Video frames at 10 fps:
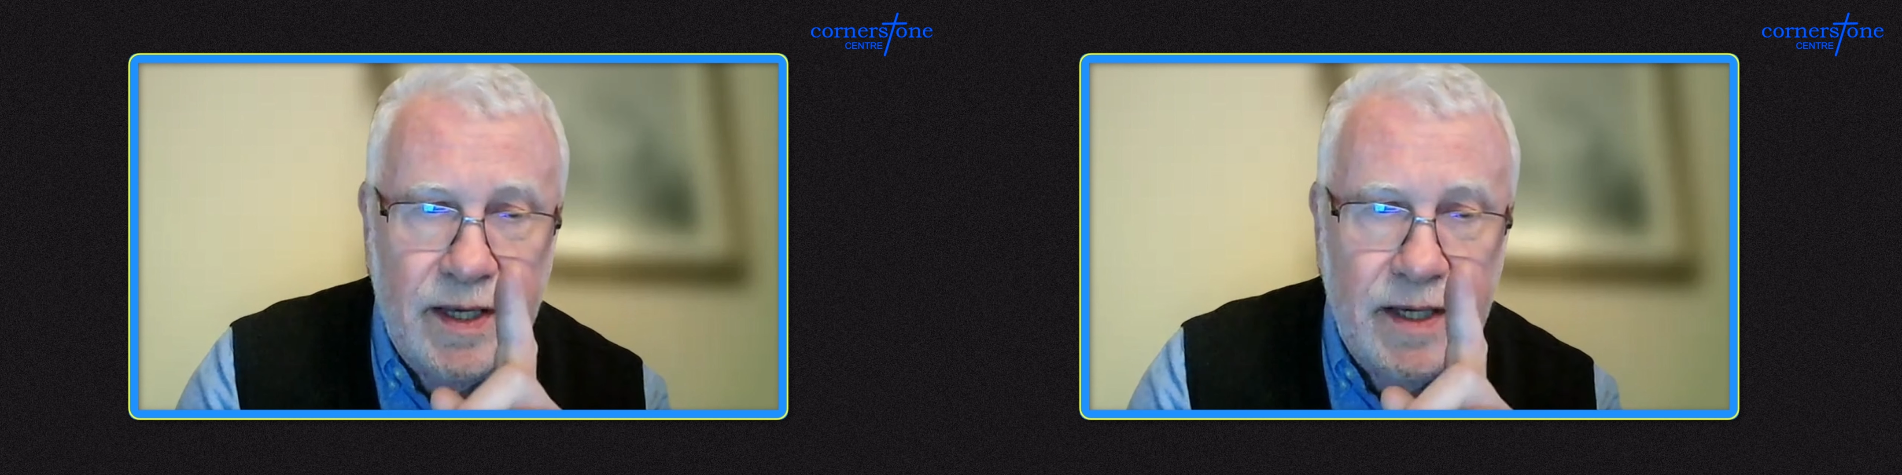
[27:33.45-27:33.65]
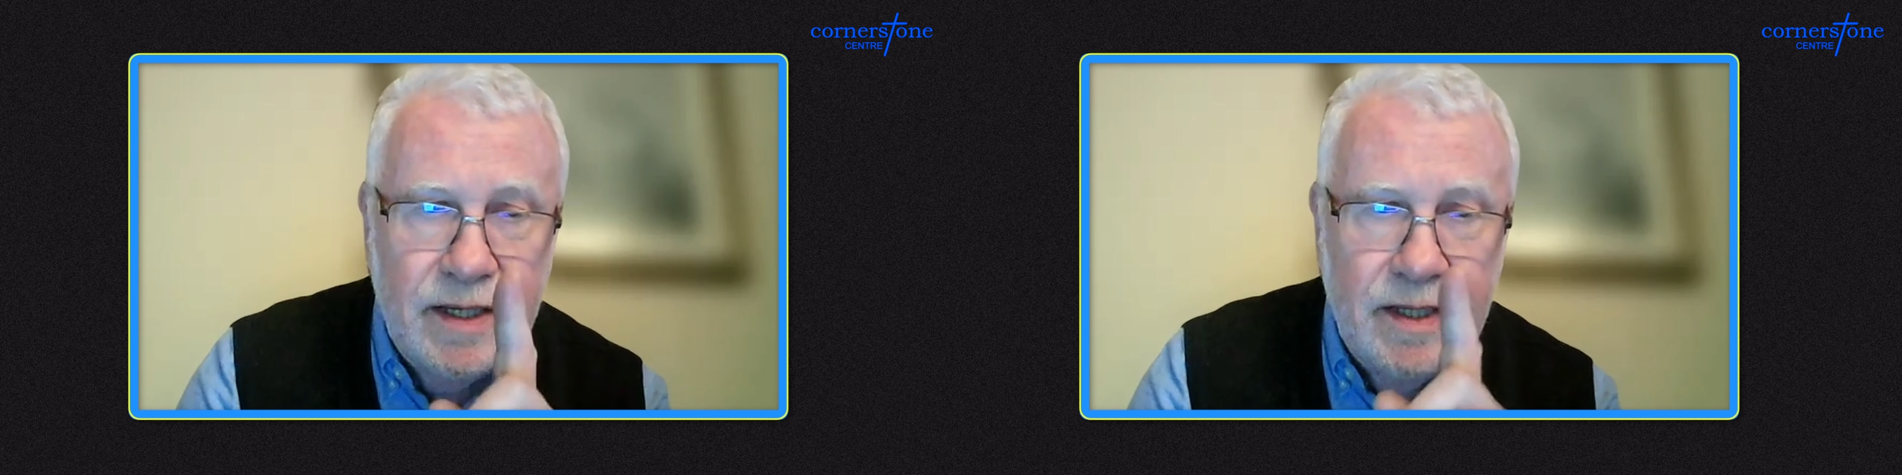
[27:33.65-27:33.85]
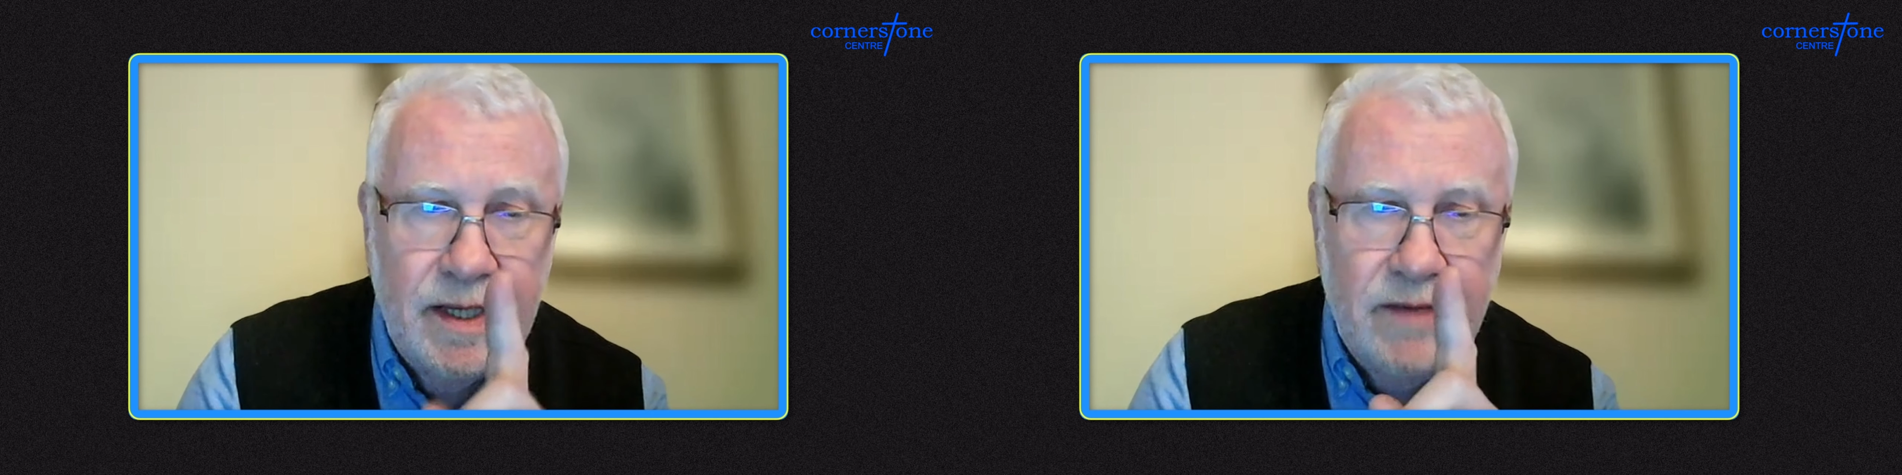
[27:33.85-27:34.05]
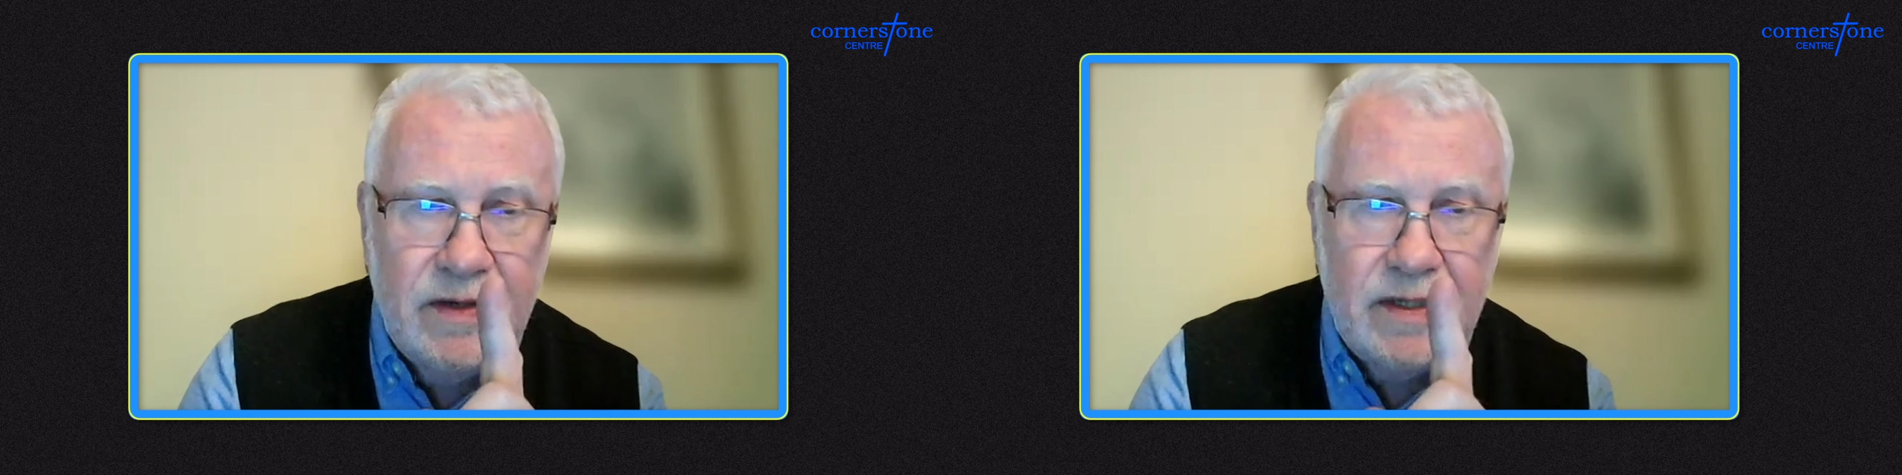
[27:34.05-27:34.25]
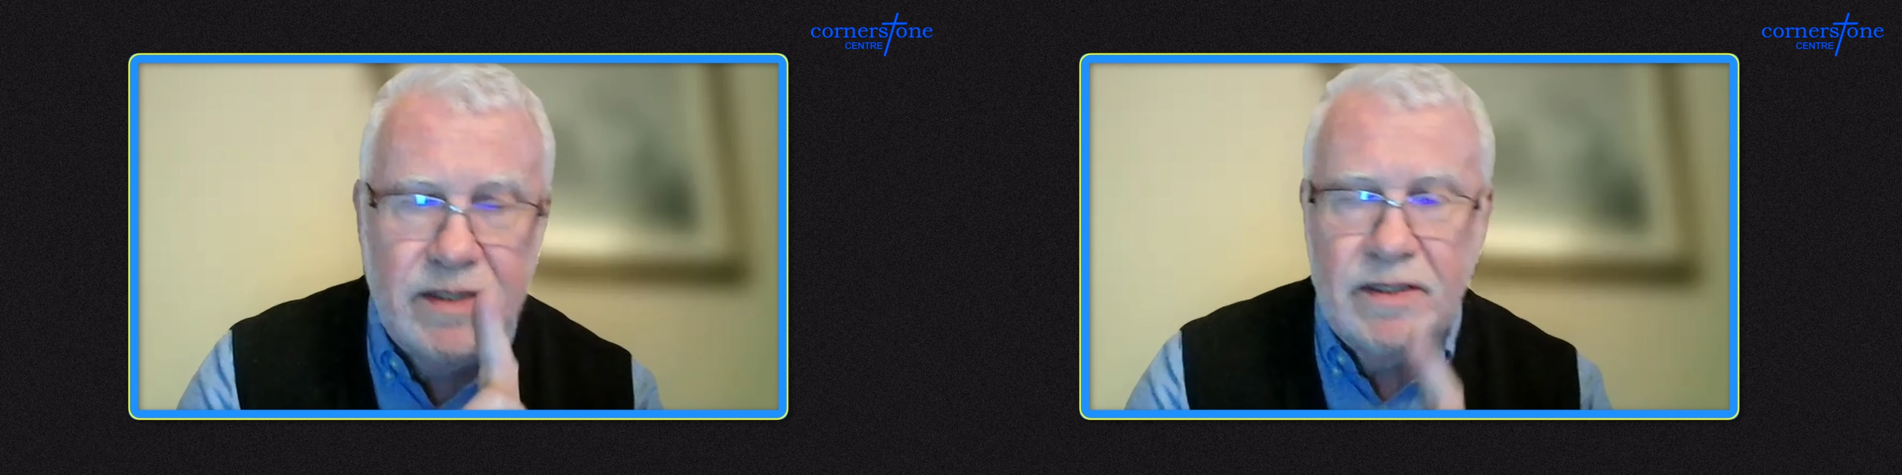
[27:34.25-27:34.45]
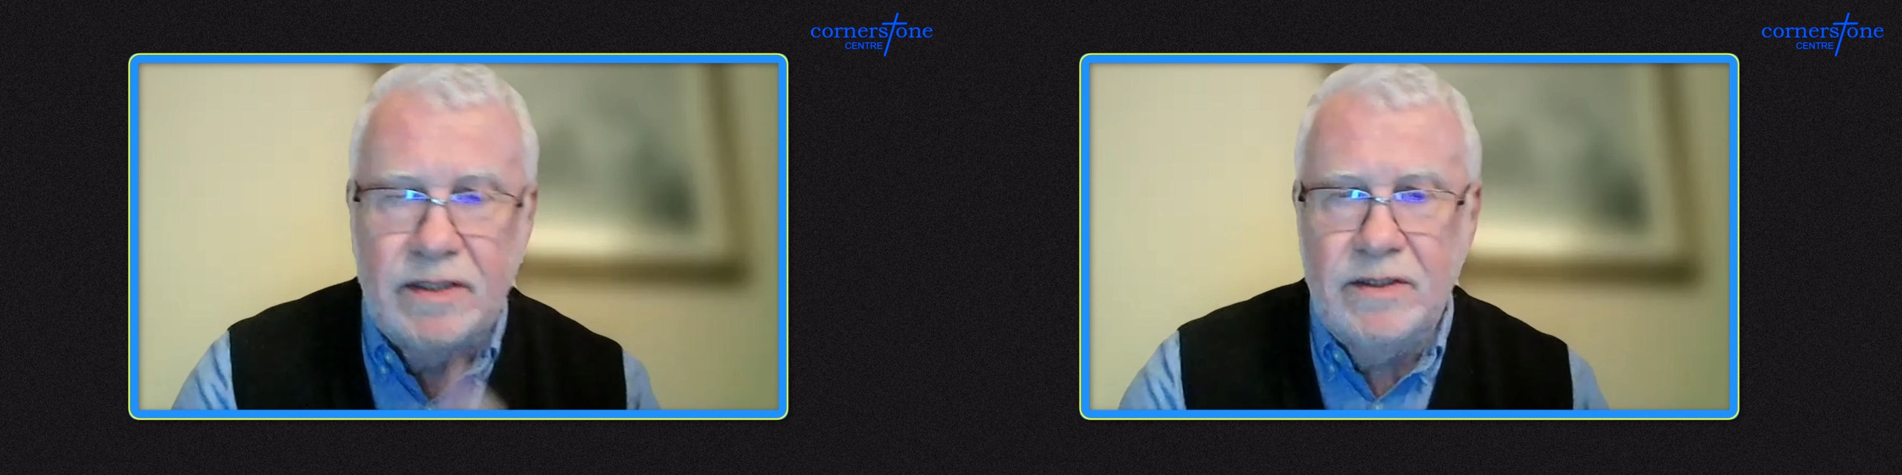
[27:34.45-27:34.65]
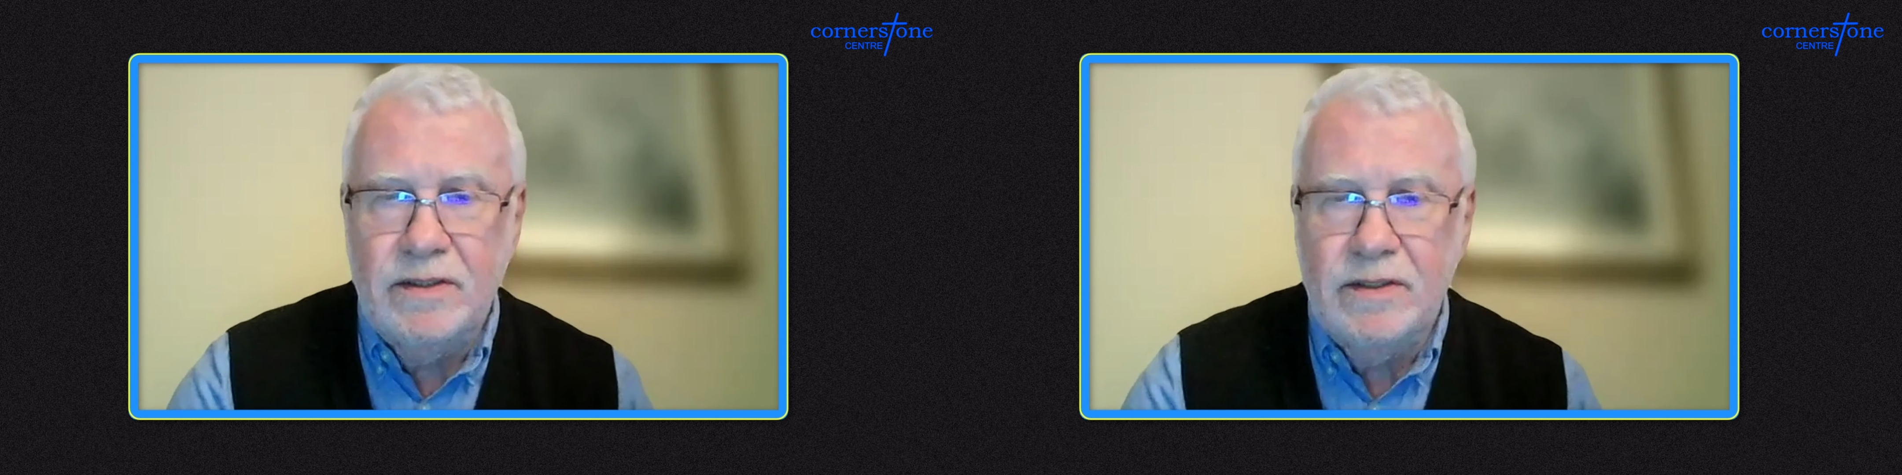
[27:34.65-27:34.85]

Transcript: he can give us.